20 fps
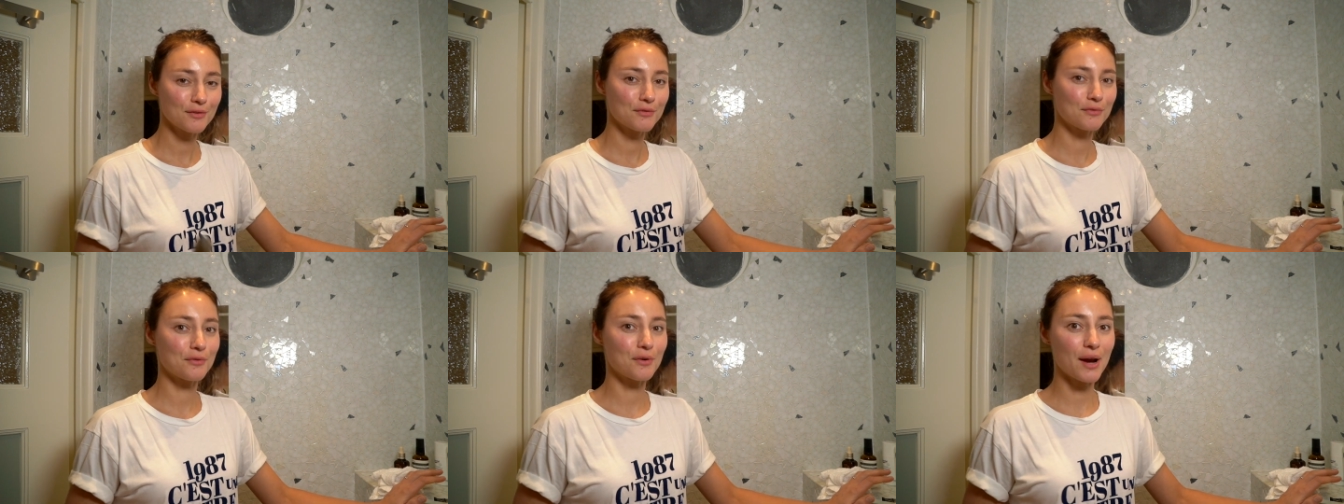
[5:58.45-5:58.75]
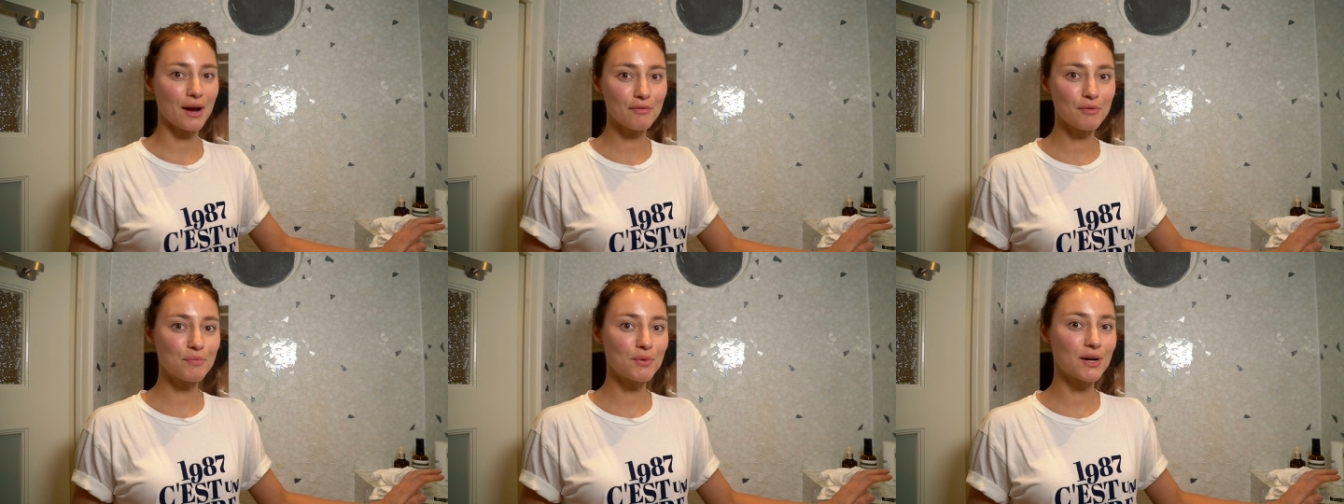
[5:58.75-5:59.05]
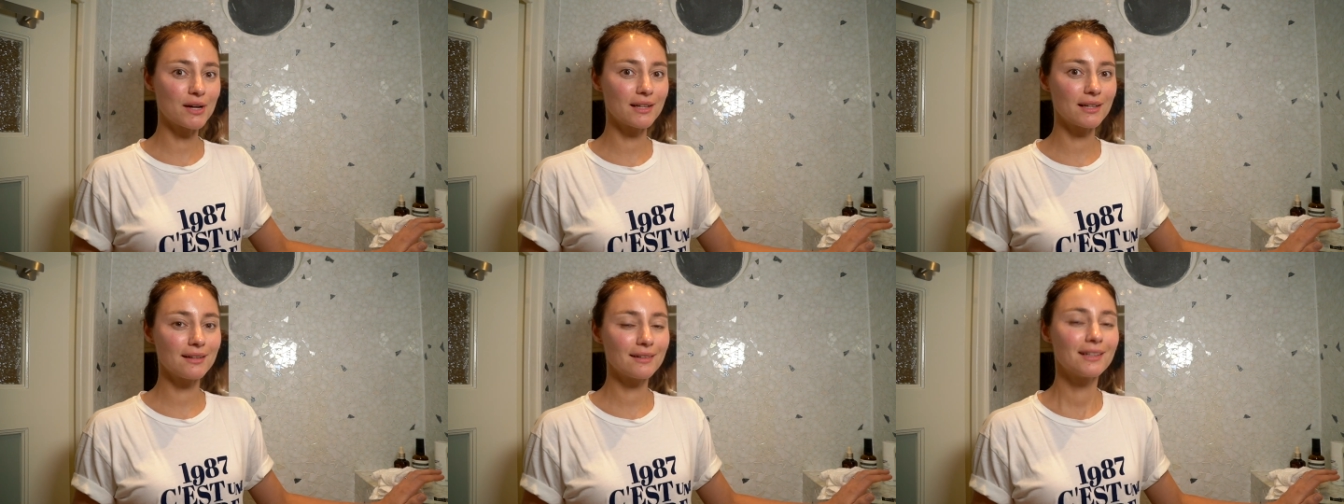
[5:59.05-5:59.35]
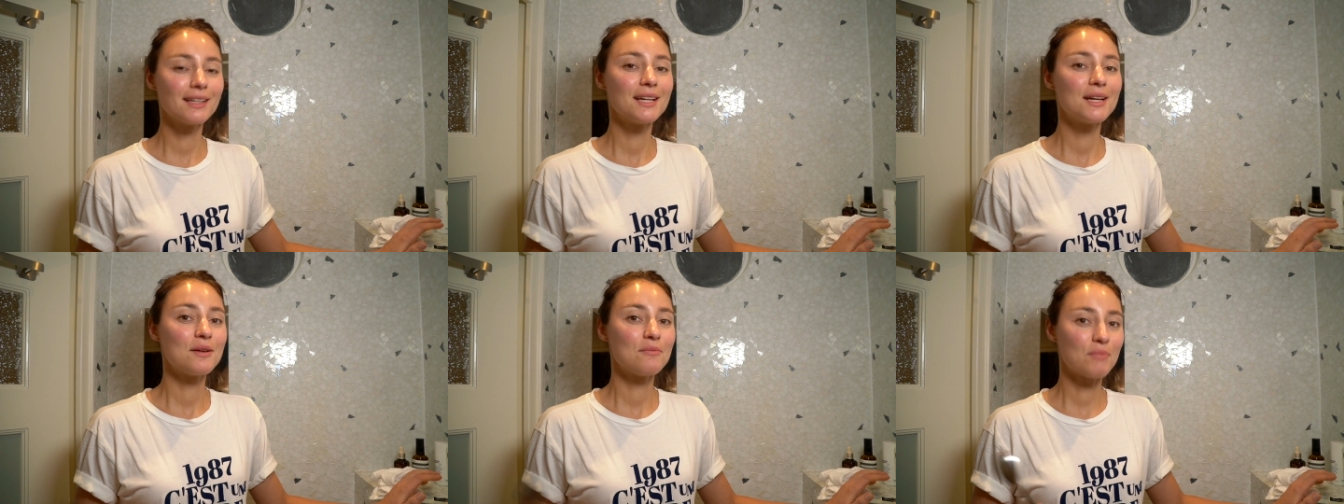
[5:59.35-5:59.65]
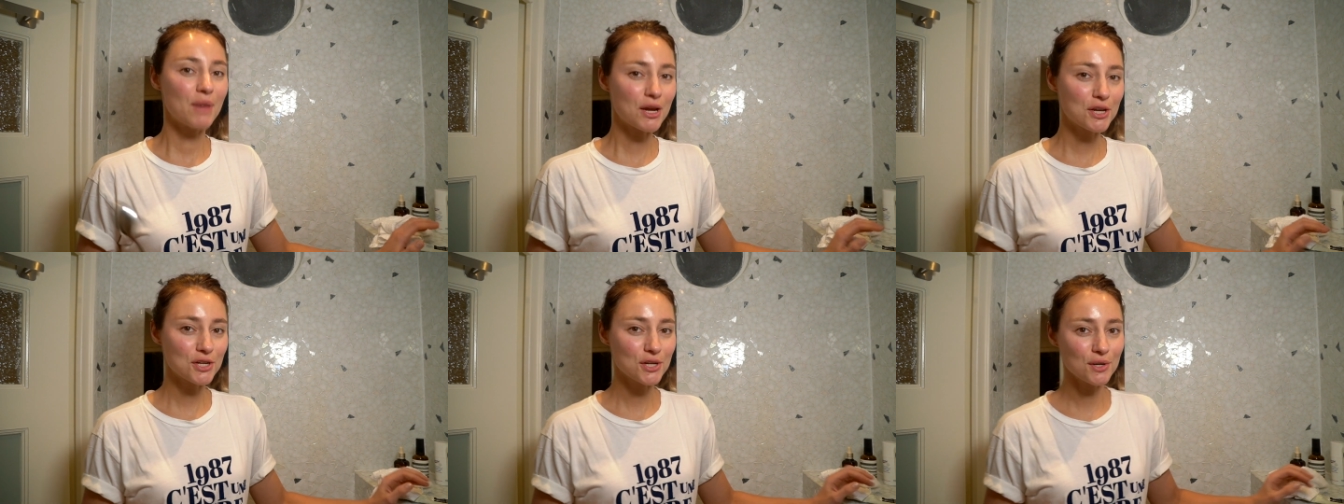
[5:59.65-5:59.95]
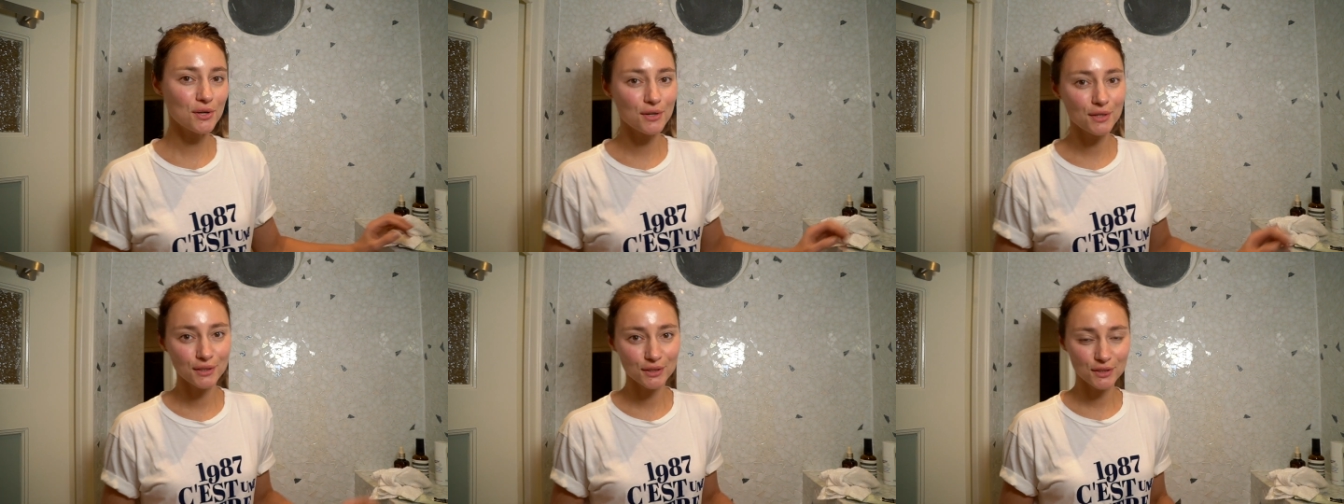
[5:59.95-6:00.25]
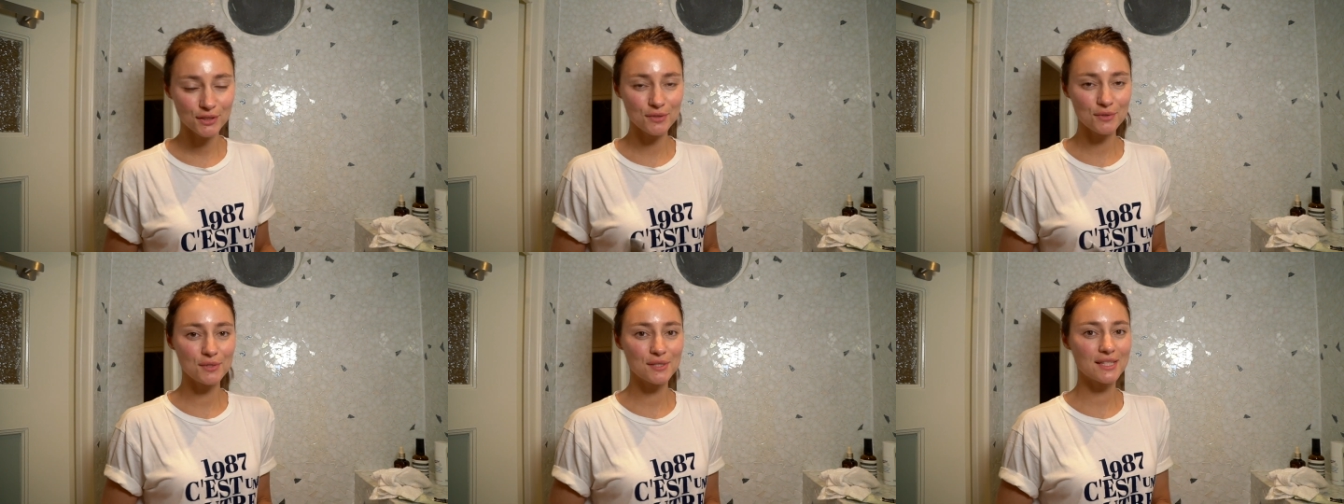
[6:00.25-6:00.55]
For everybody, make sure
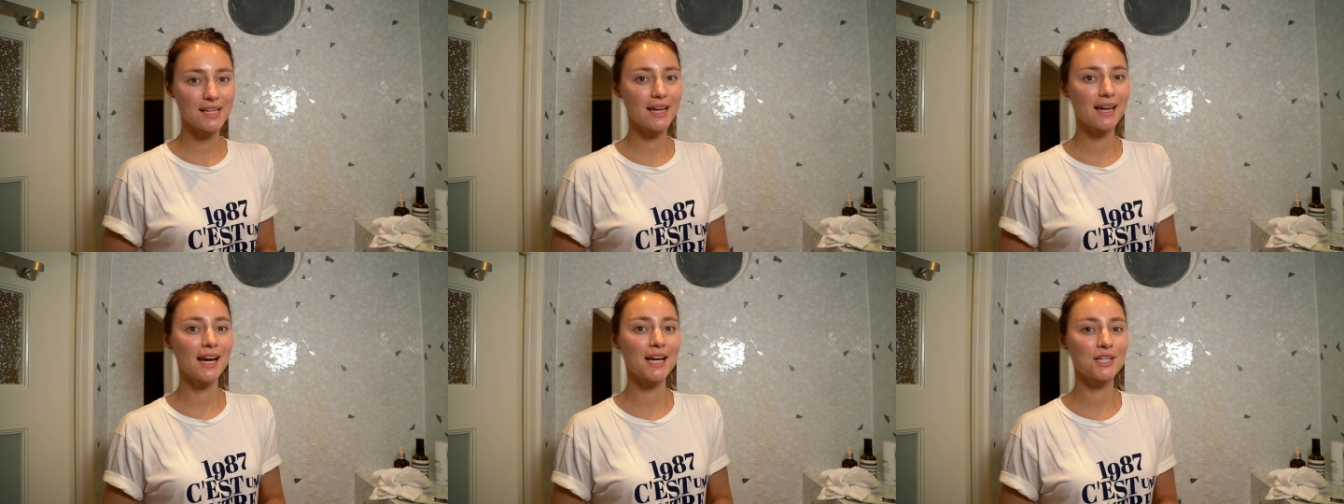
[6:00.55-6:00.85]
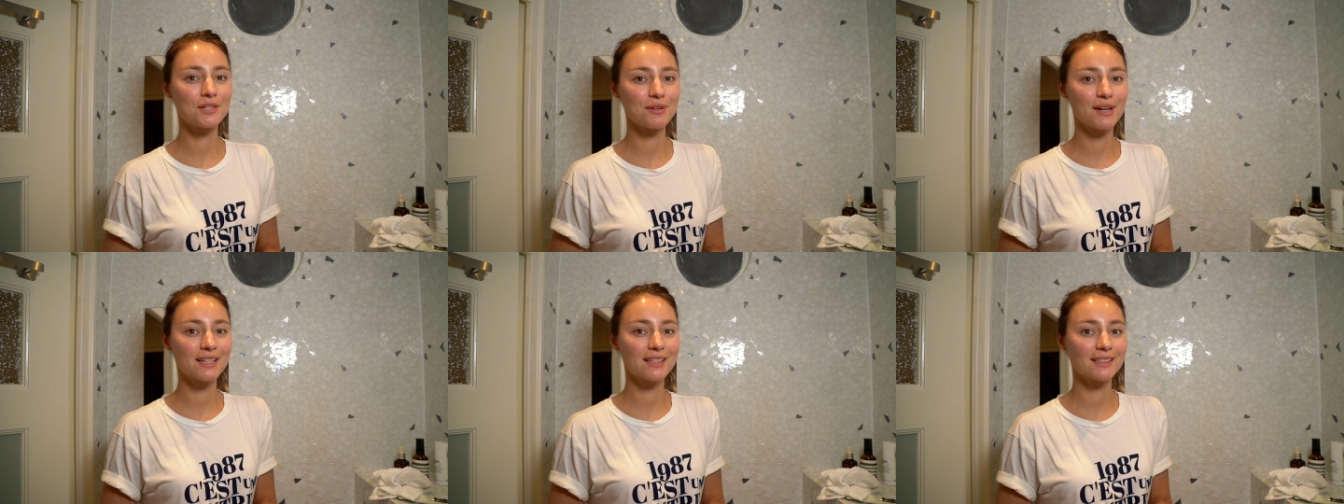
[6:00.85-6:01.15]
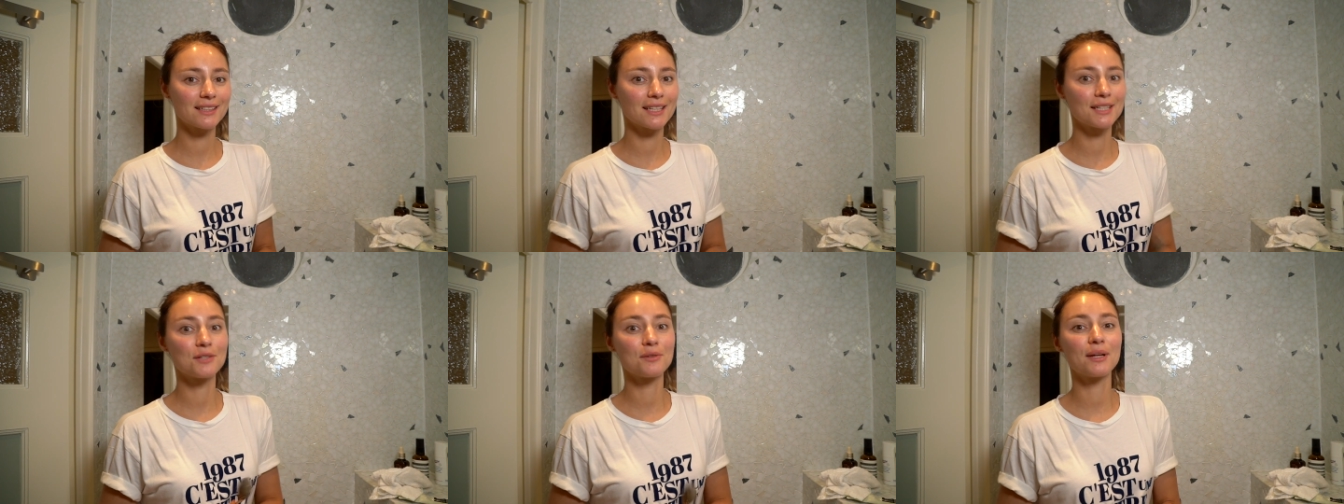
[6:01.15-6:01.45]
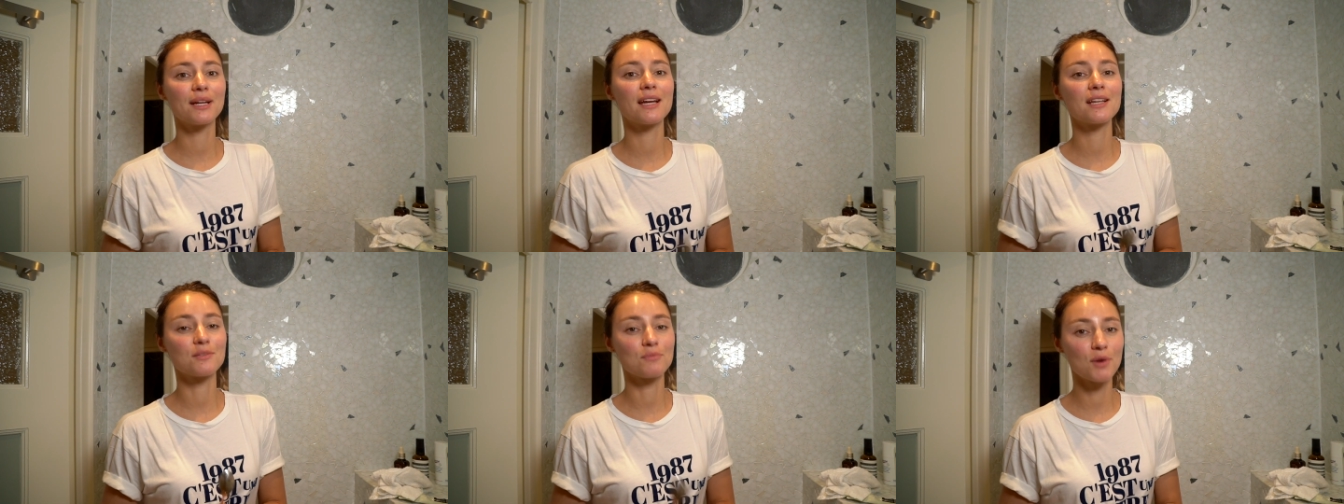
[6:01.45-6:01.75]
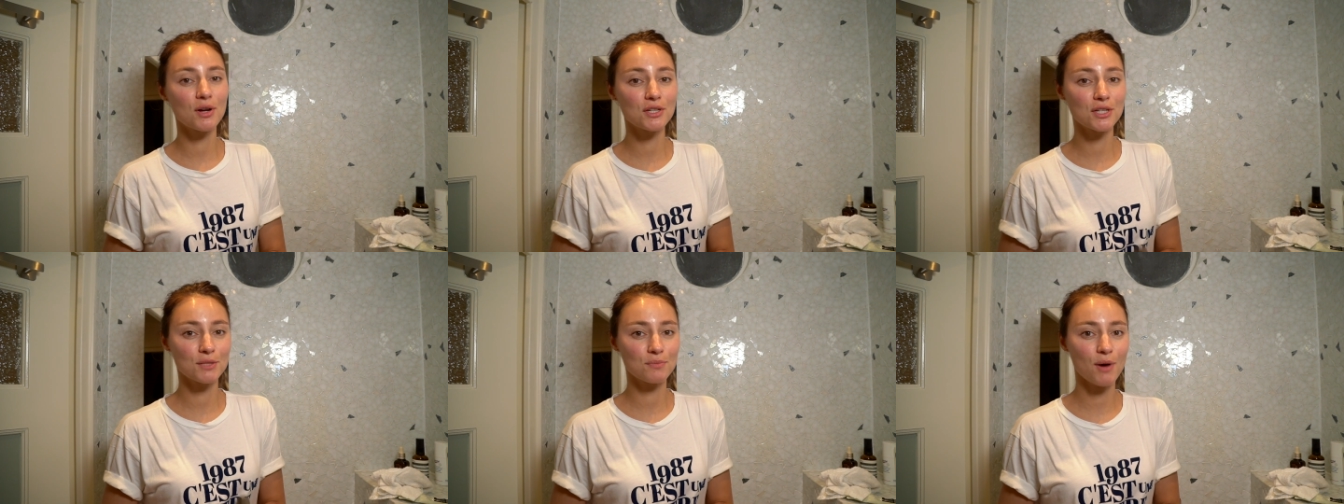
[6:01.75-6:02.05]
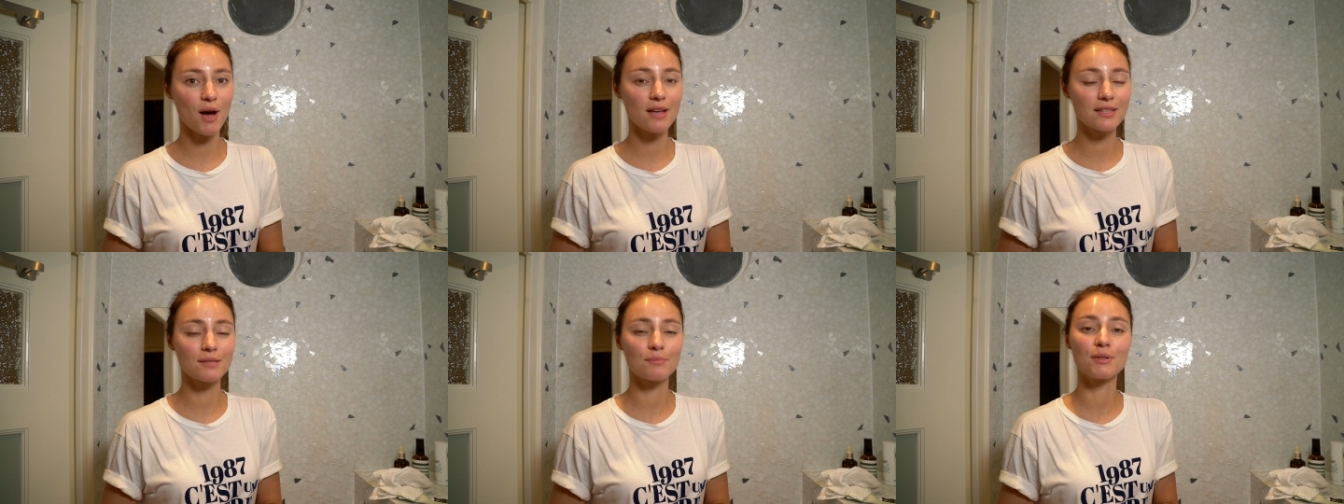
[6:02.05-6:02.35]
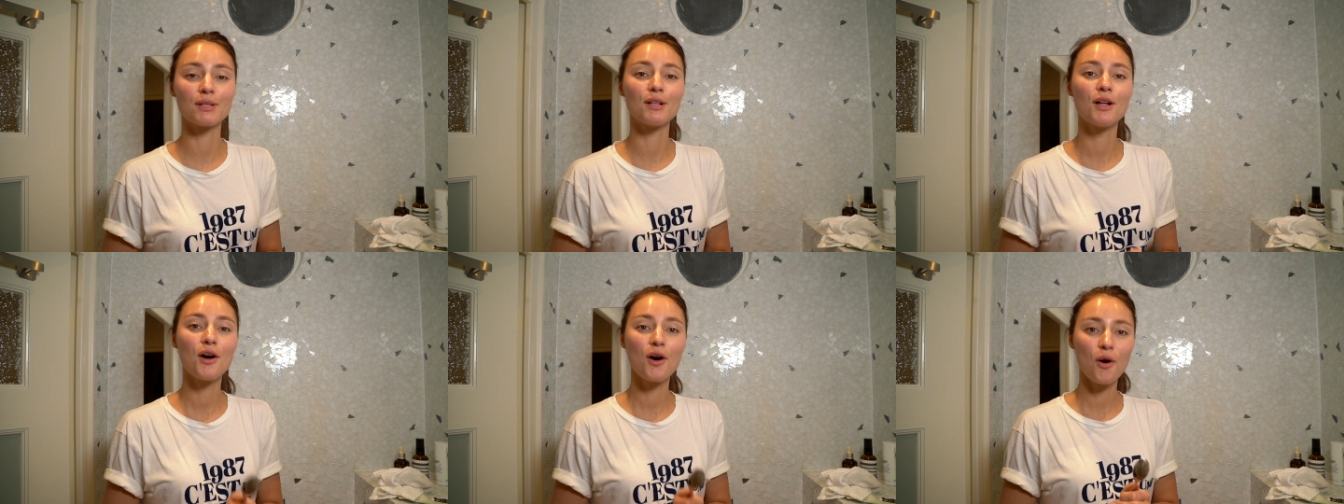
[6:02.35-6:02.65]
to stay hydrated and drink as much as possible